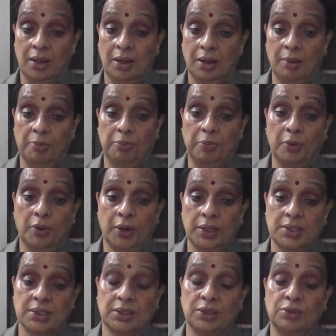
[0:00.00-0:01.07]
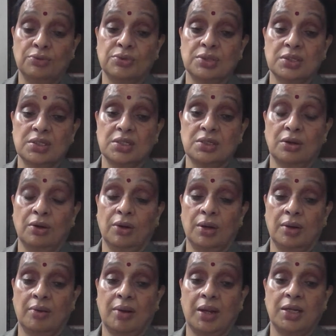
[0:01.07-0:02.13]
a poet uses or
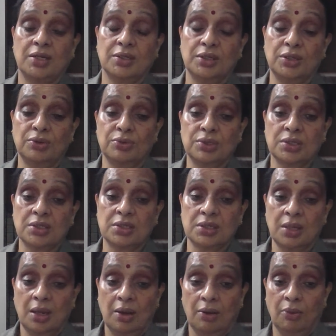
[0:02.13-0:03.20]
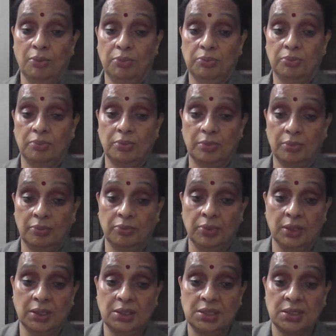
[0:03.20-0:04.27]
a writer uses
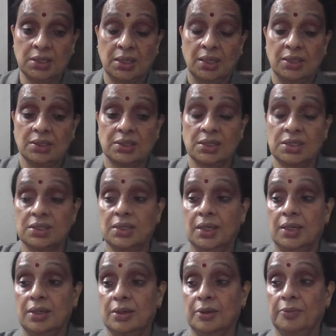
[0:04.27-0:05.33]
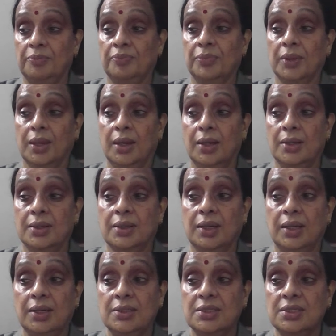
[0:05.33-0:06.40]
words such that it
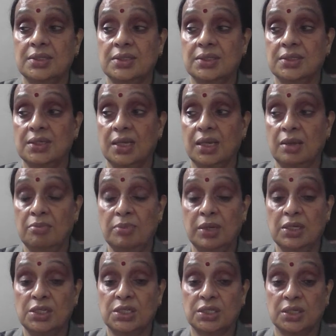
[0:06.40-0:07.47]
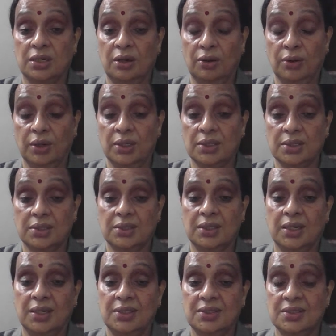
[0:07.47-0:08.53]
creates certain image or it
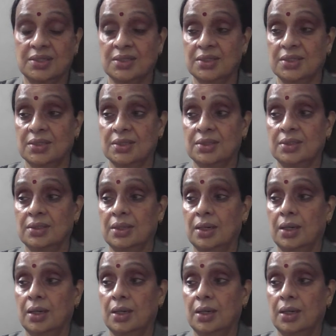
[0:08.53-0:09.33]
creates certain